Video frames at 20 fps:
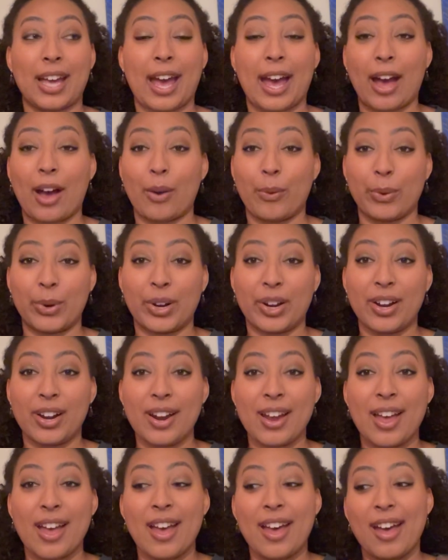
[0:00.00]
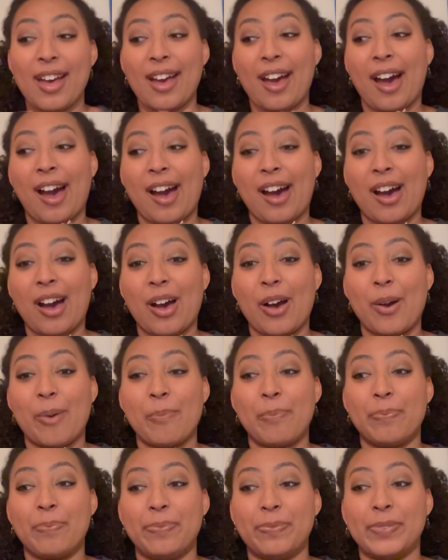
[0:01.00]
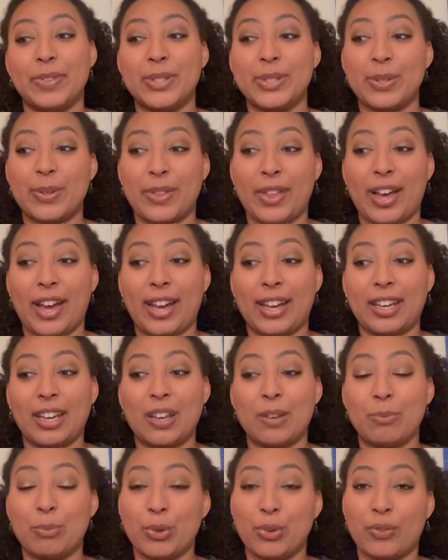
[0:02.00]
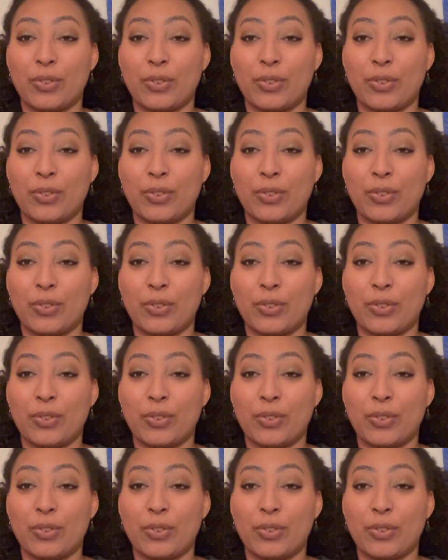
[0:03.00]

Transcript: hour, so that I can move